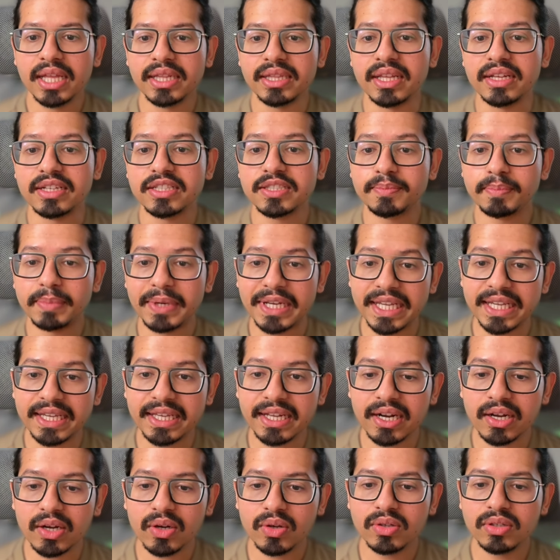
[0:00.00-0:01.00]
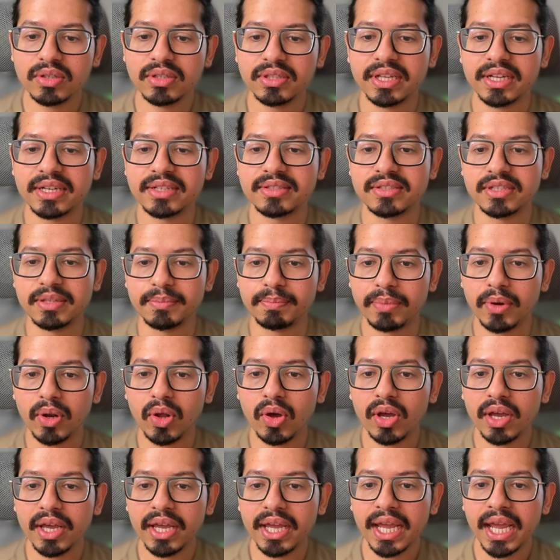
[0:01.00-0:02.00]
there is playground, there is
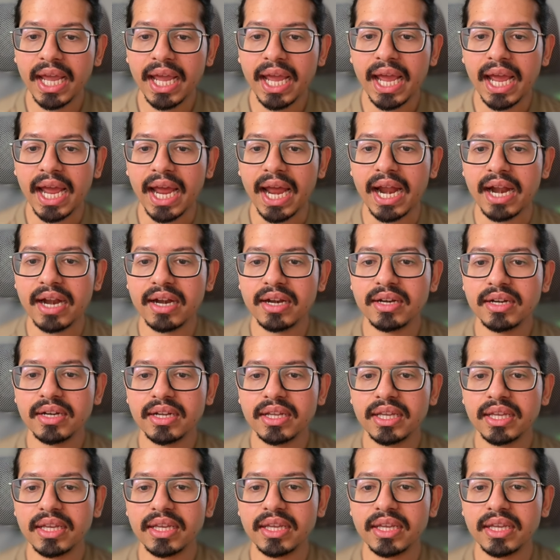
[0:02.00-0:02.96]
deploy, and